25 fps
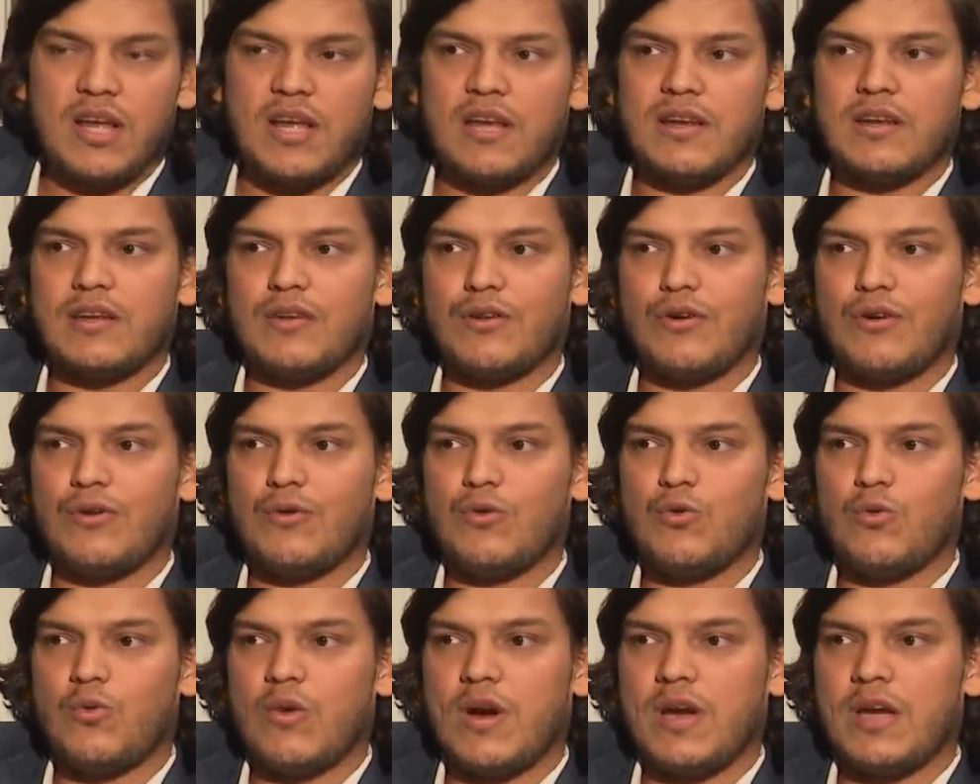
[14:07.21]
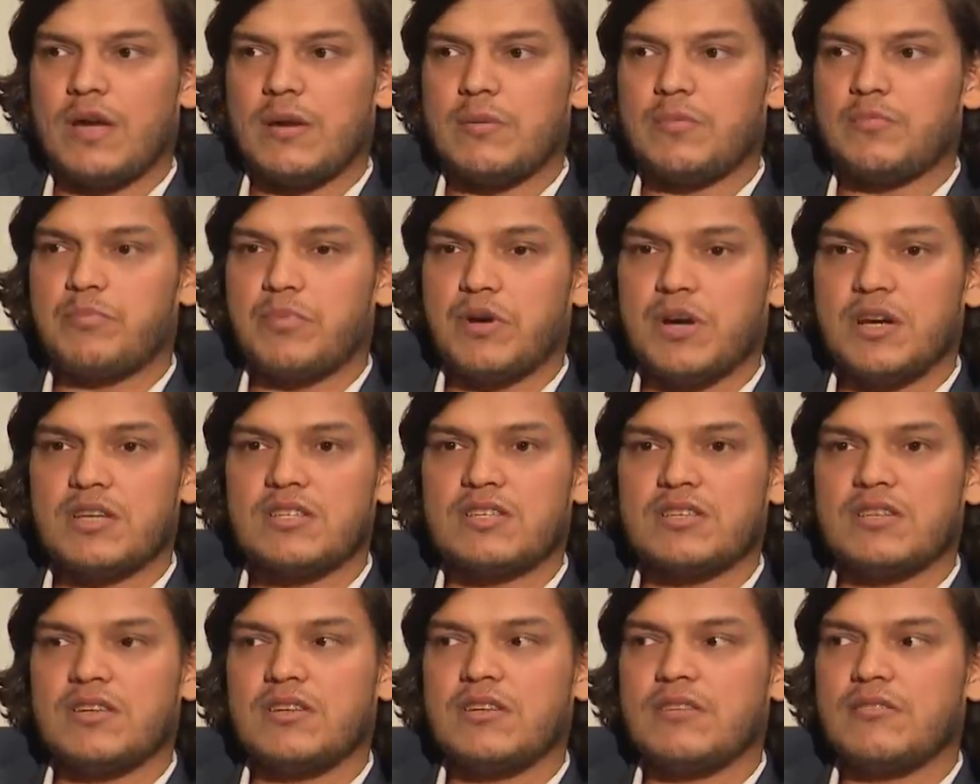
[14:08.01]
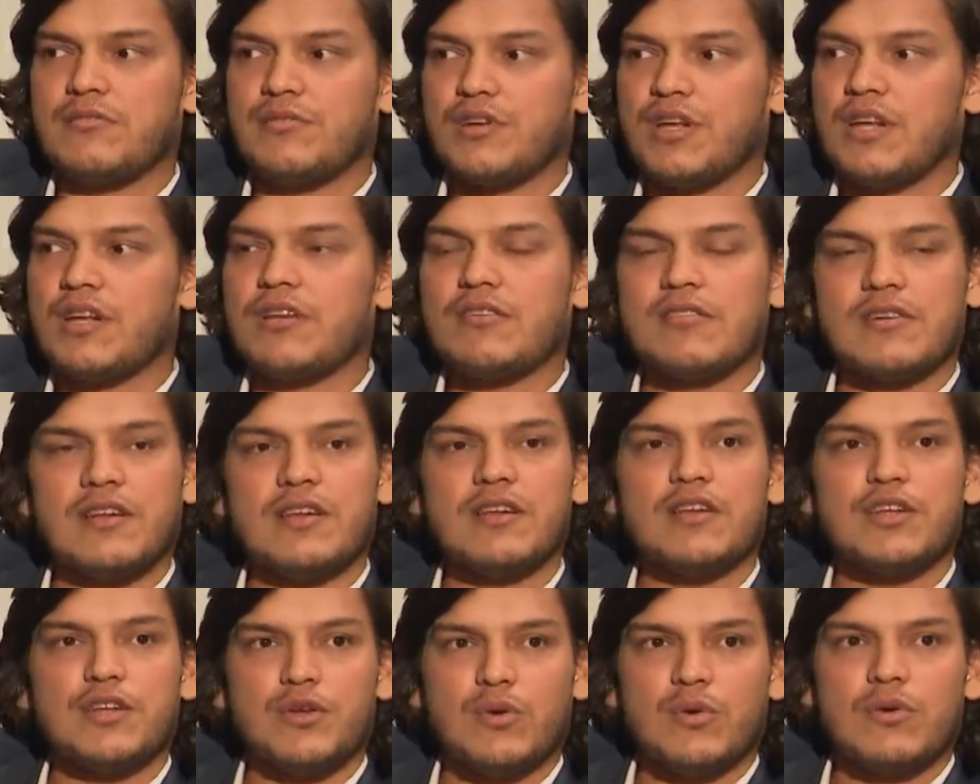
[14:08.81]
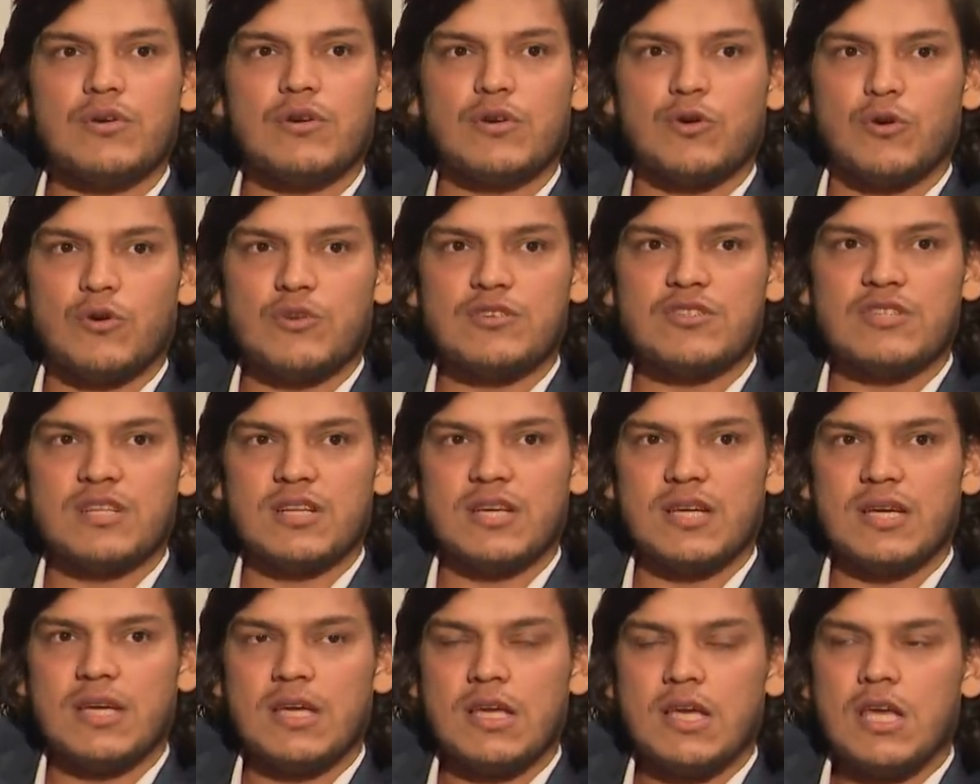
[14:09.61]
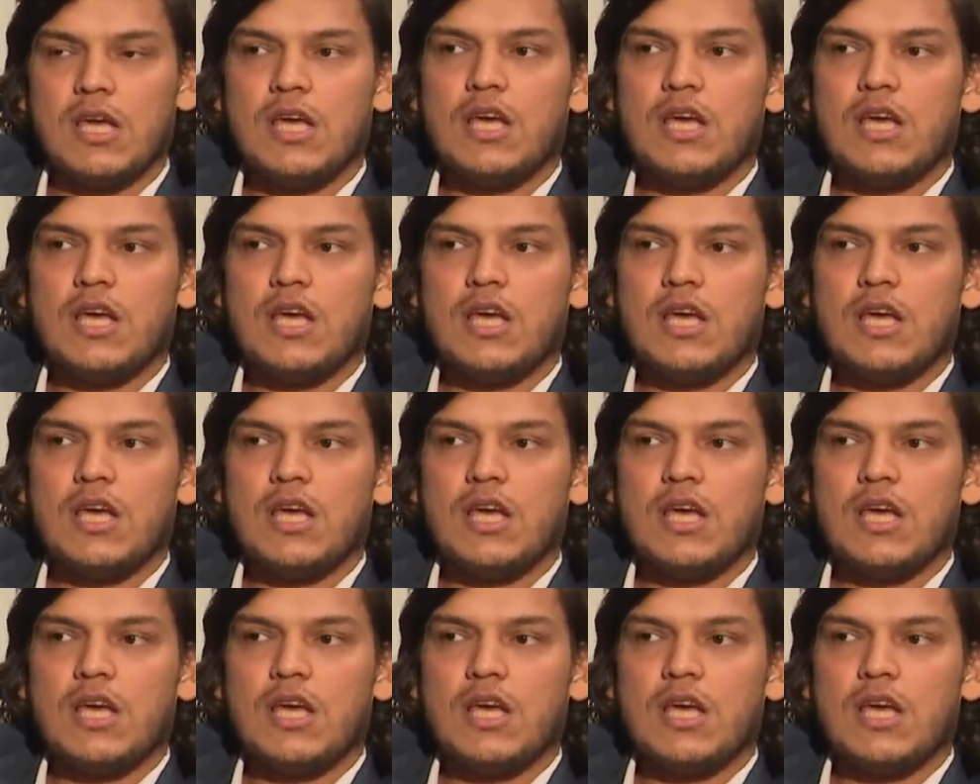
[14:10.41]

and you know, who I personally really really know closely.